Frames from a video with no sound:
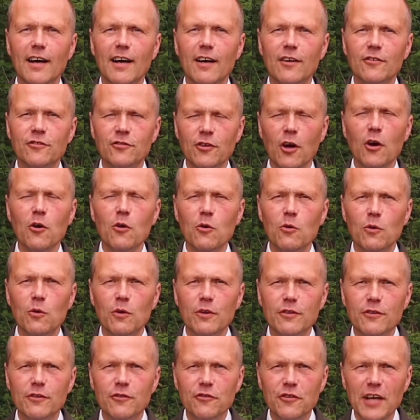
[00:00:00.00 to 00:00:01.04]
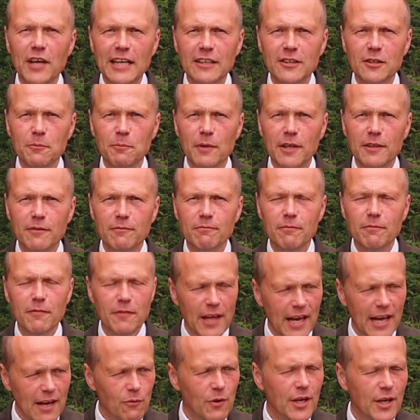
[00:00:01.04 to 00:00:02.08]
So, gentlemen,
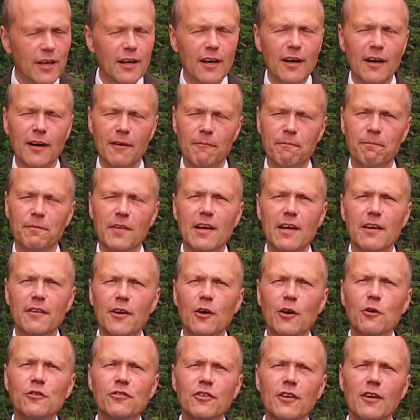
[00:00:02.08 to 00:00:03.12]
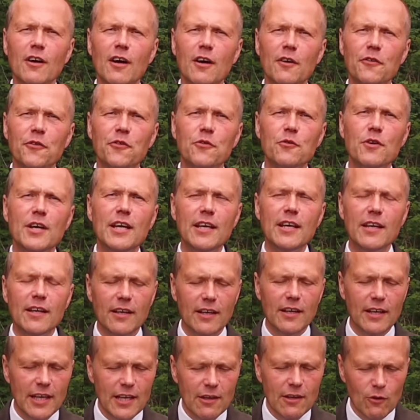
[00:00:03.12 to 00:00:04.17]
there we are. Those are our three
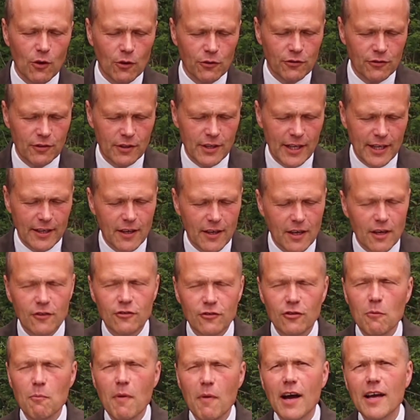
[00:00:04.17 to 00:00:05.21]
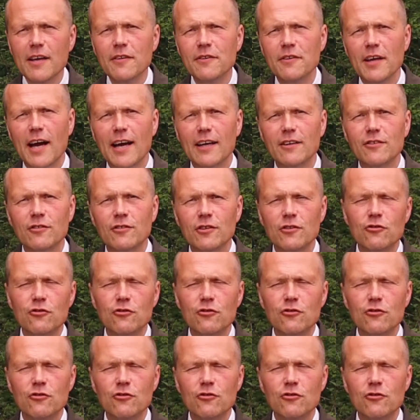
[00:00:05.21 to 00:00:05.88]
heroes today. So my thanks to